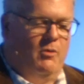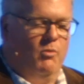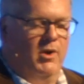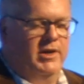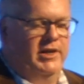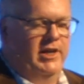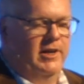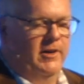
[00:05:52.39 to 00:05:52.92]

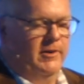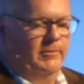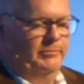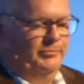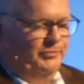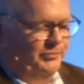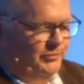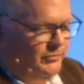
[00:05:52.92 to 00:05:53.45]
One year
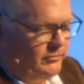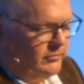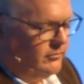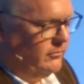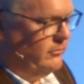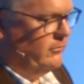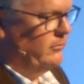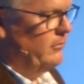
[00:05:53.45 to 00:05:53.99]

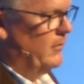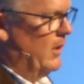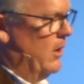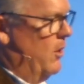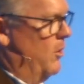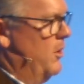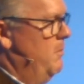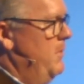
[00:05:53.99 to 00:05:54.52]

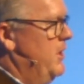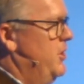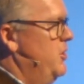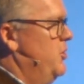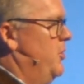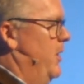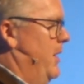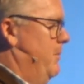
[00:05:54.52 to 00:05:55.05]
on a
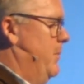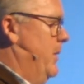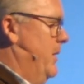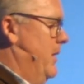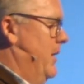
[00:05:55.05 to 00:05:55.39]
mission trip,